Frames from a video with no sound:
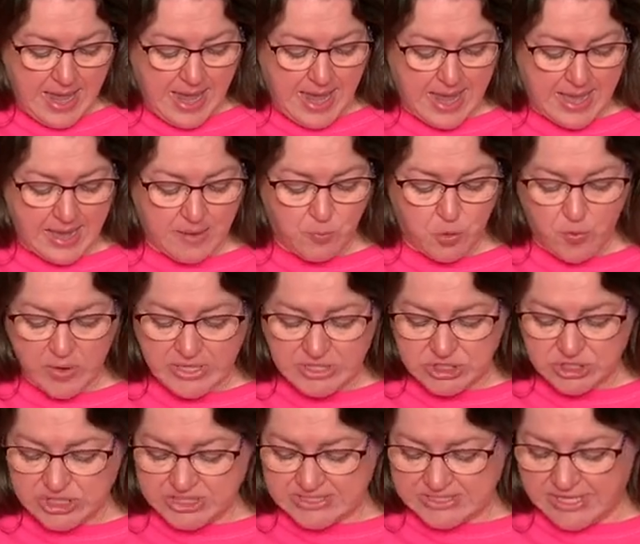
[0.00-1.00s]
And I'm going
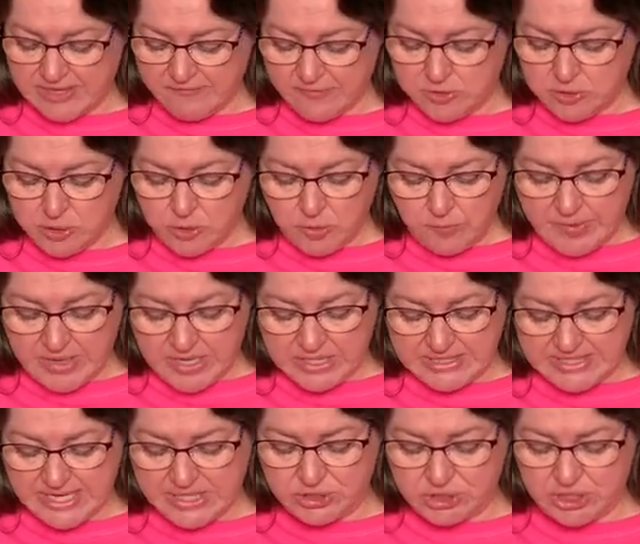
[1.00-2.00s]
to just give a little bit of
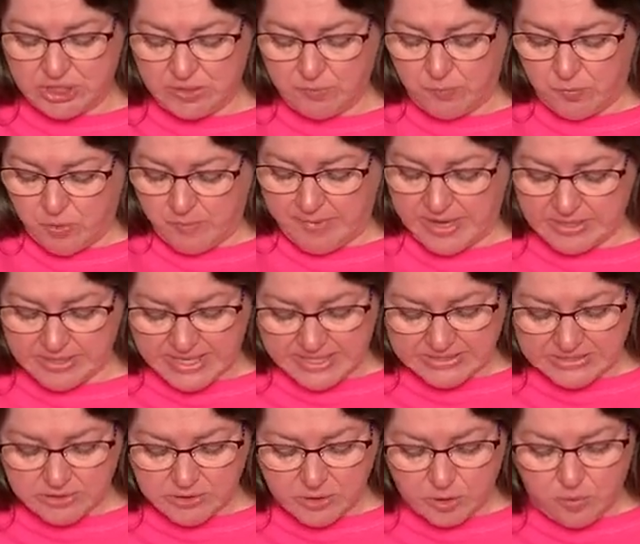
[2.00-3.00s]
tension, pull my
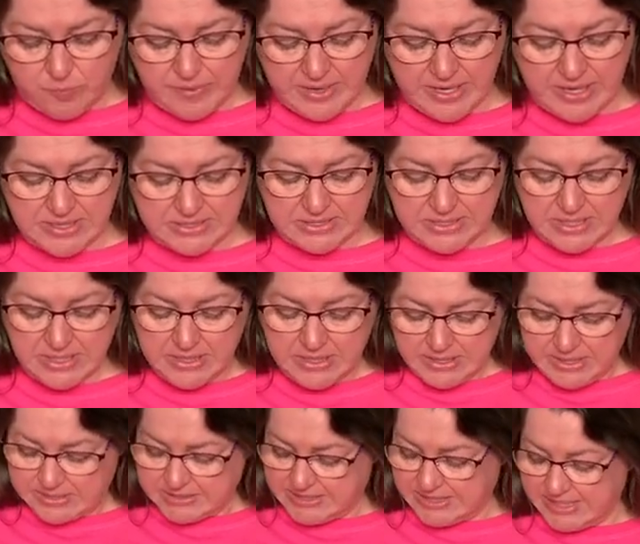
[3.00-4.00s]
legs a little bit
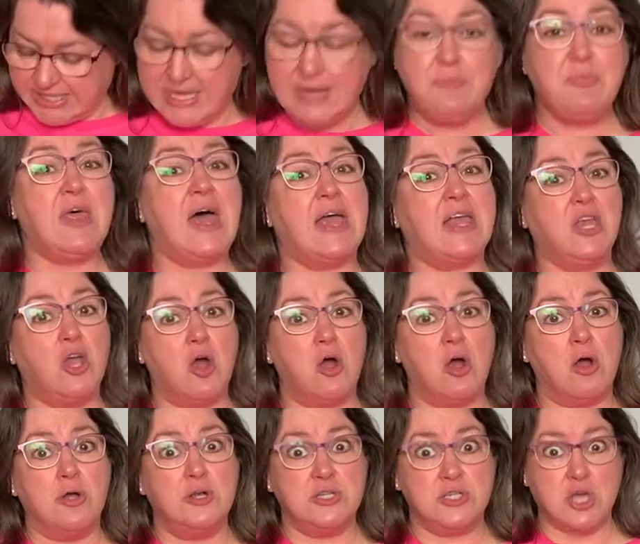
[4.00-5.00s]
to keep that
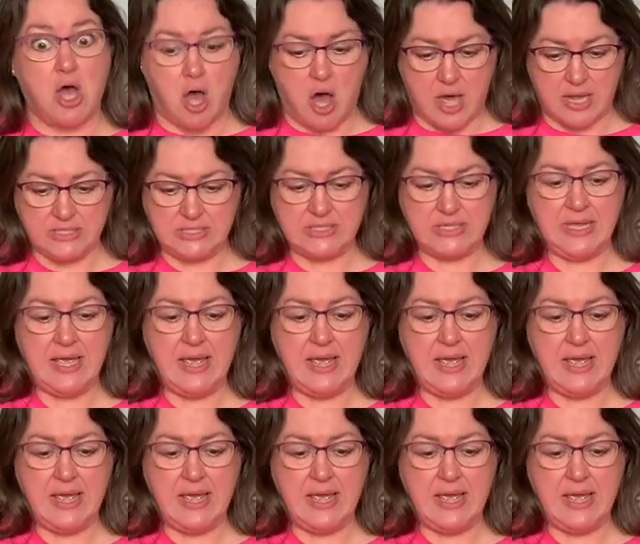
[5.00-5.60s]
yarn taut.